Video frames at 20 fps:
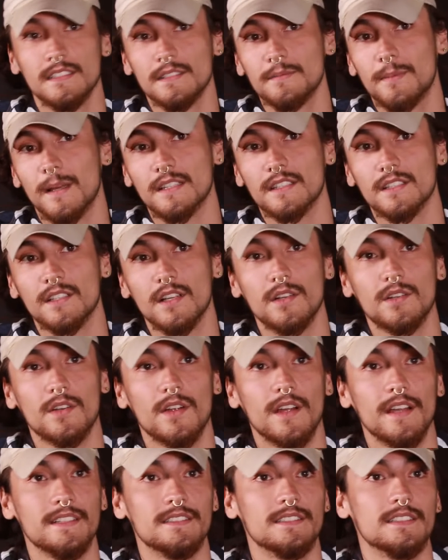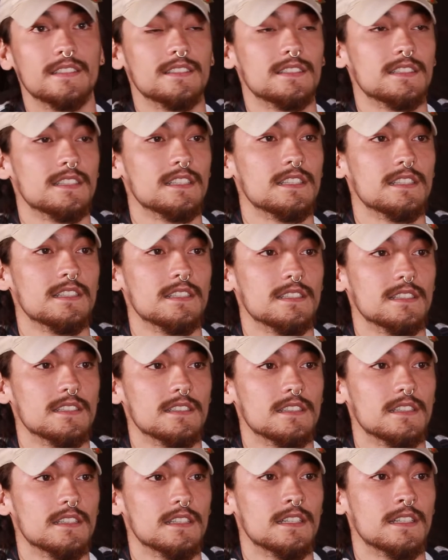She's about to go crazy.
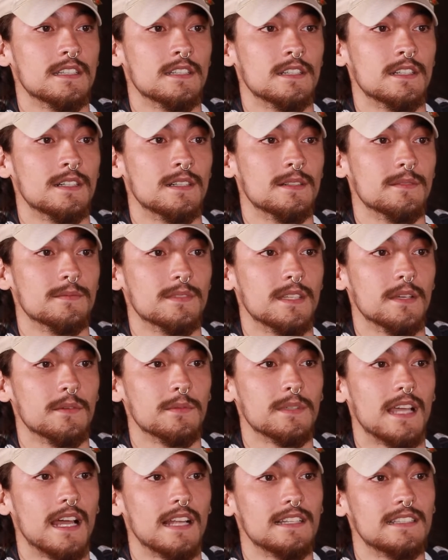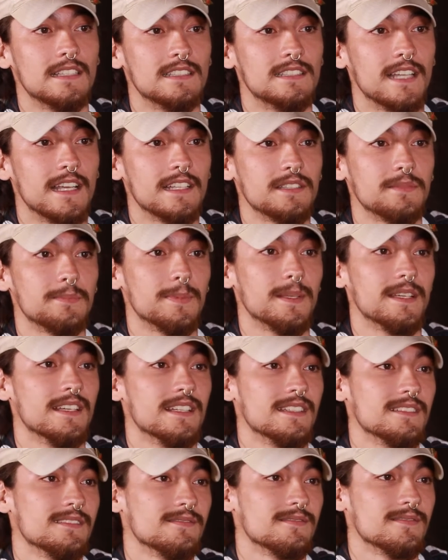Then we got DJ
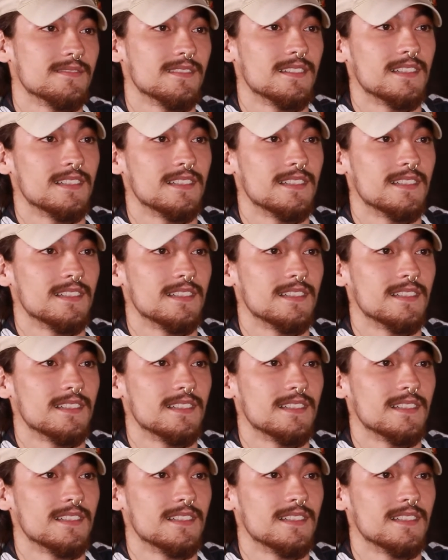Spin.